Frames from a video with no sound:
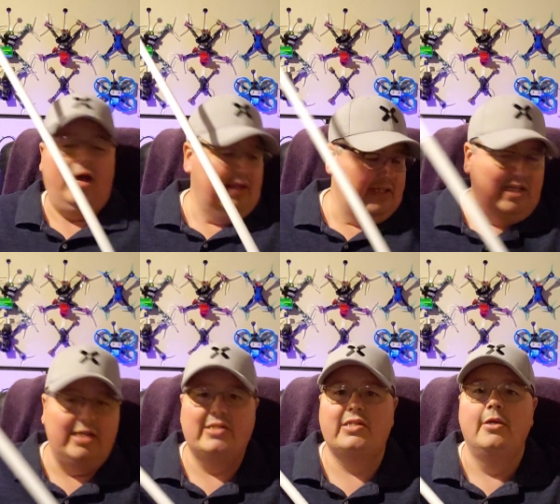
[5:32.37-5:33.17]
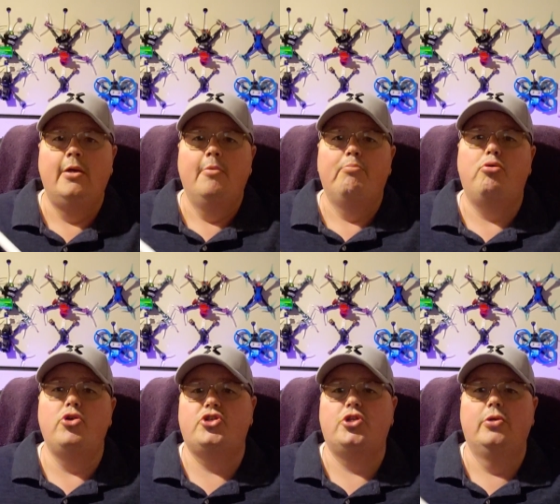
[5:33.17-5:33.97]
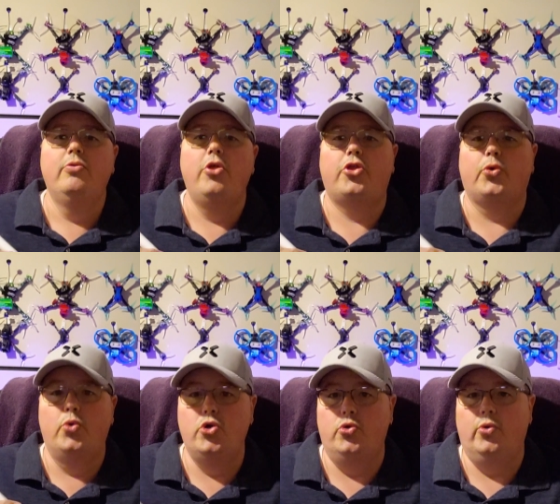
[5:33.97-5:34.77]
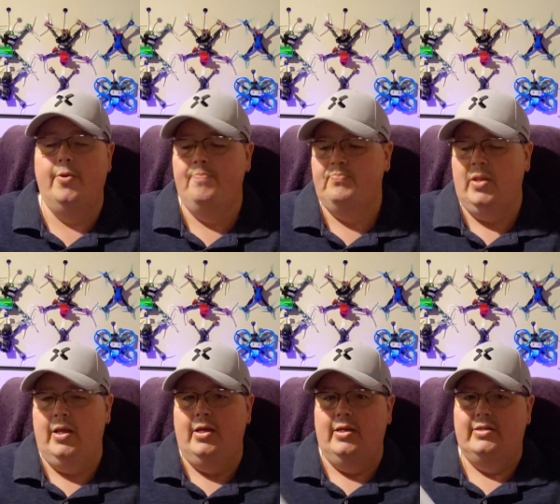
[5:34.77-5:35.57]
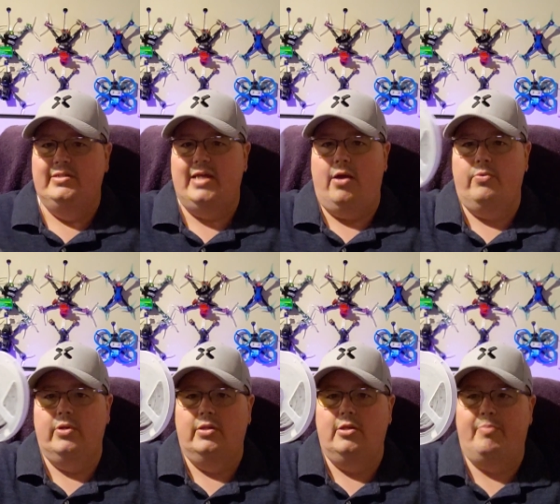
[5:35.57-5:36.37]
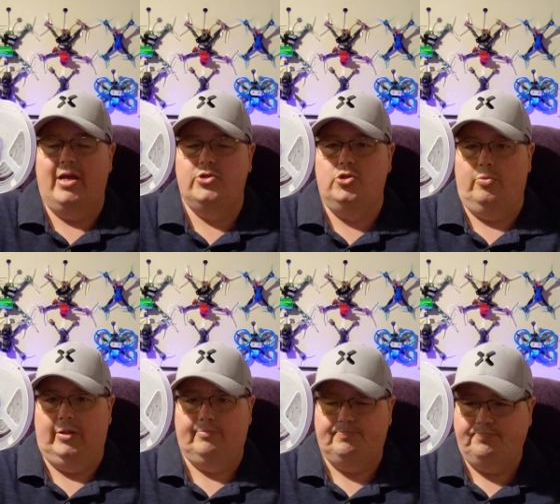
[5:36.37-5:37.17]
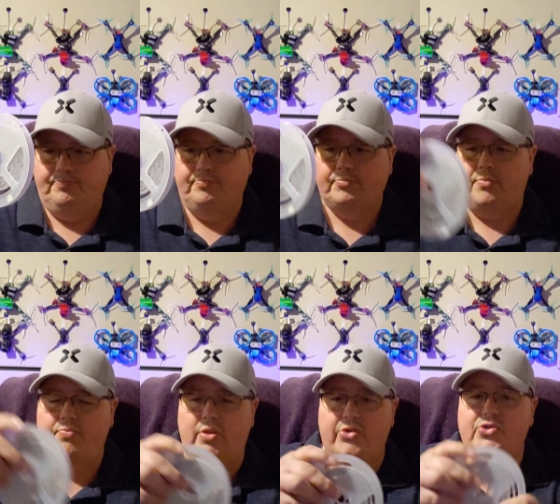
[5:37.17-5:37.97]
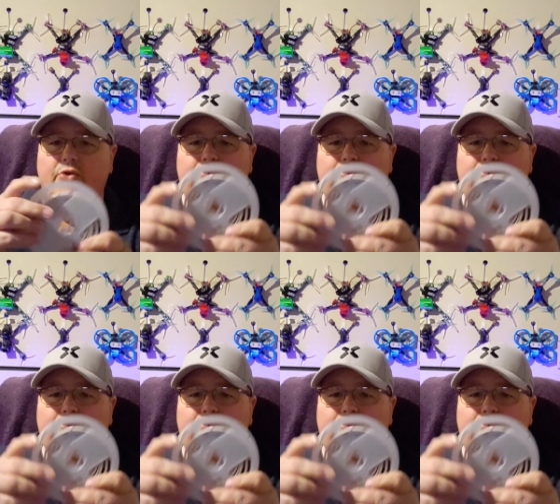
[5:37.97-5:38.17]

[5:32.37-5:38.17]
LEDs pushed through down the PEX tubing. So